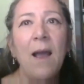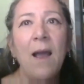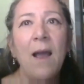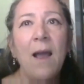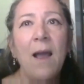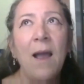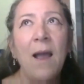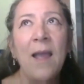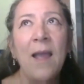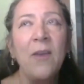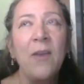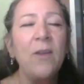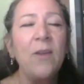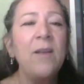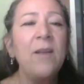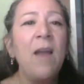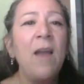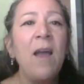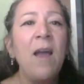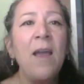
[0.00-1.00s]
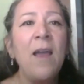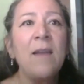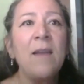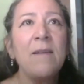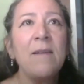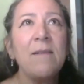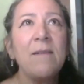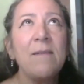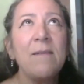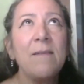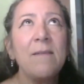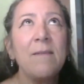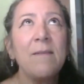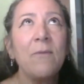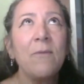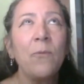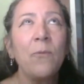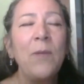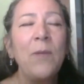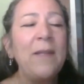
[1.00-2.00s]
I could not
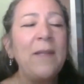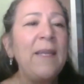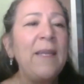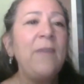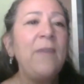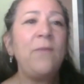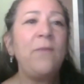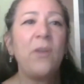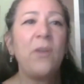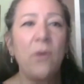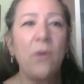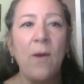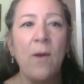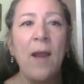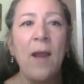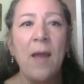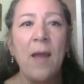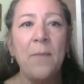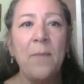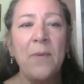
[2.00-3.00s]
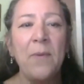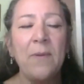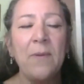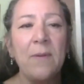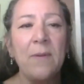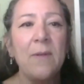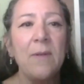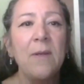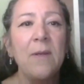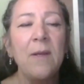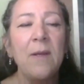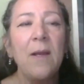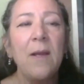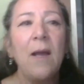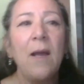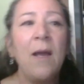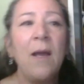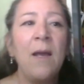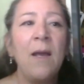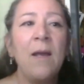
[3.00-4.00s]
relieve the cramp.
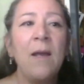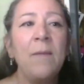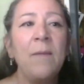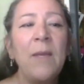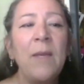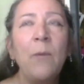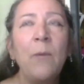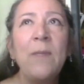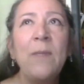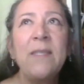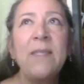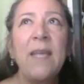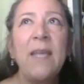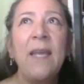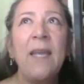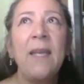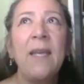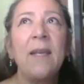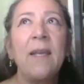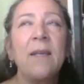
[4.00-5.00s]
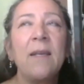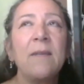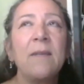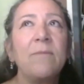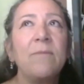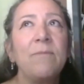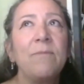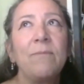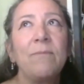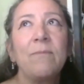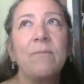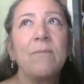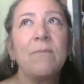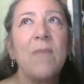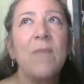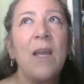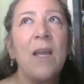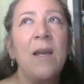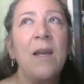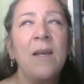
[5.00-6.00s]
It would take,
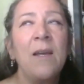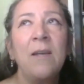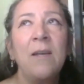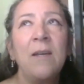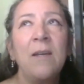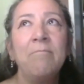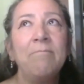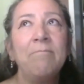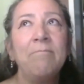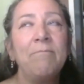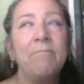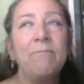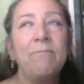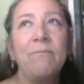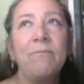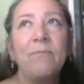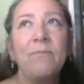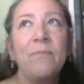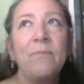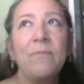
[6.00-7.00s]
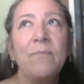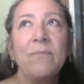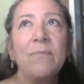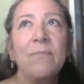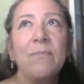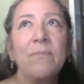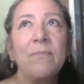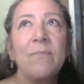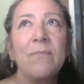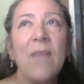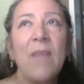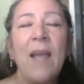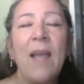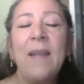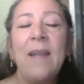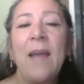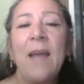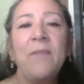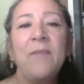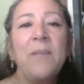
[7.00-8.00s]
I'd
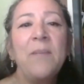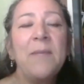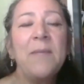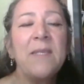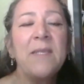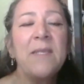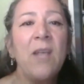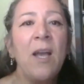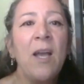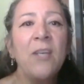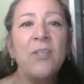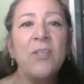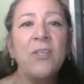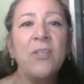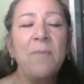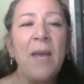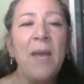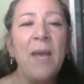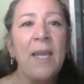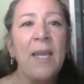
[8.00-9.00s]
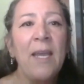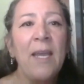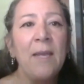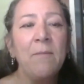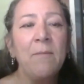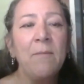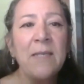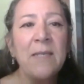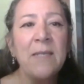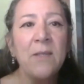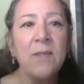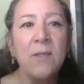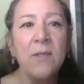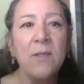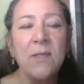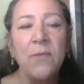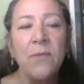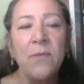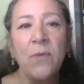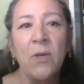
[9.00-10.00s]
have to massage my muscles
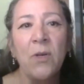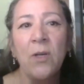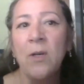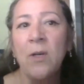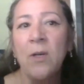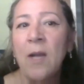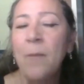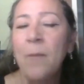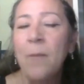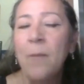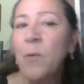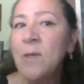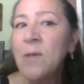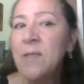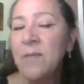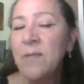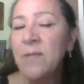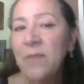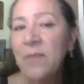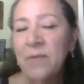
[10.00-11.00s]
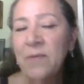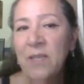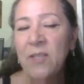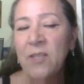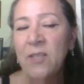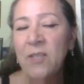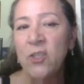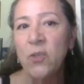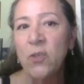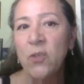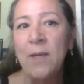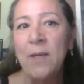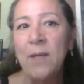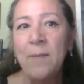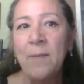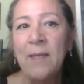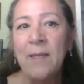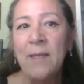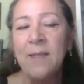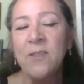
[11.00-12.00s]
for upwards of 15 to 20
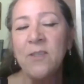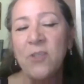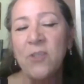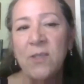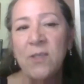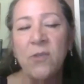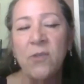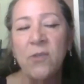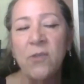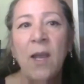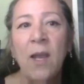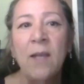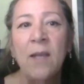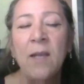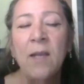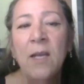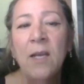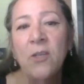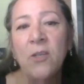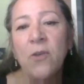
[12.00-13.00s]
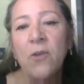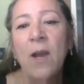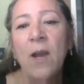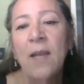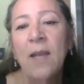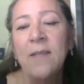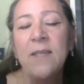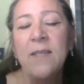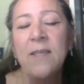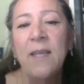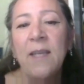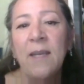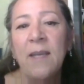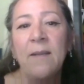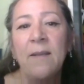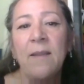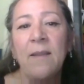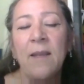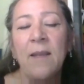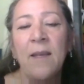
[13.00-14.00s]
minutes, just trying to get
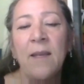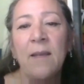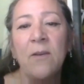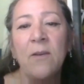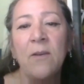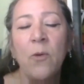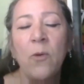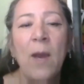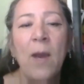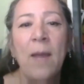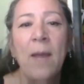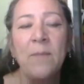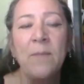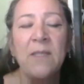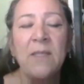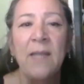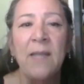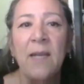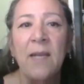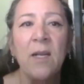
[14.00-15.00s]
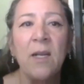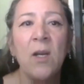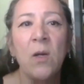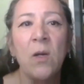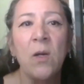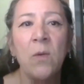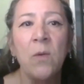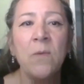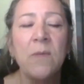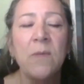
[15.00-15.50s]
the cramp to let go.